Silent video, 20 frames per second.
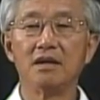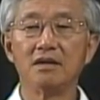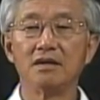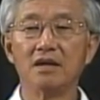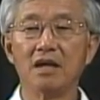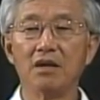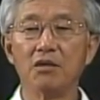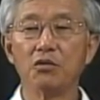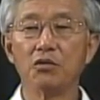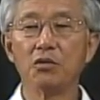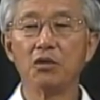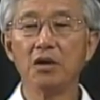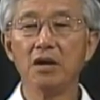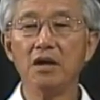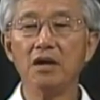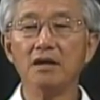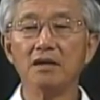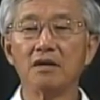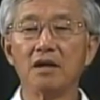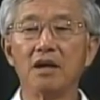is that a
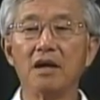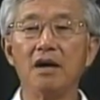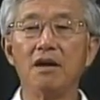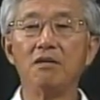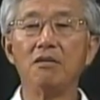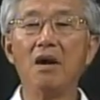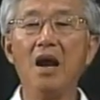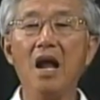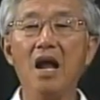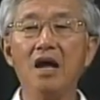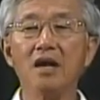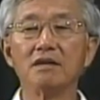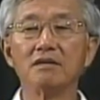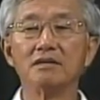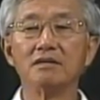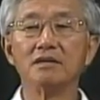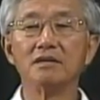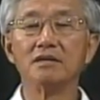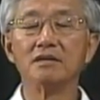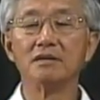word?
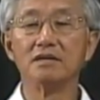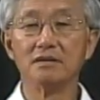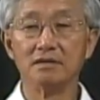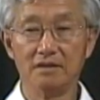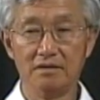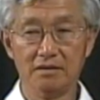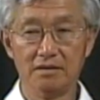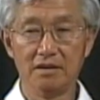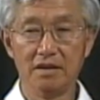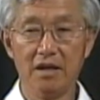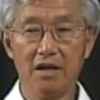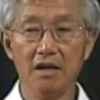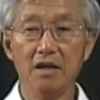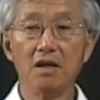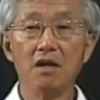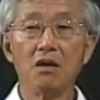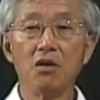Around, okay?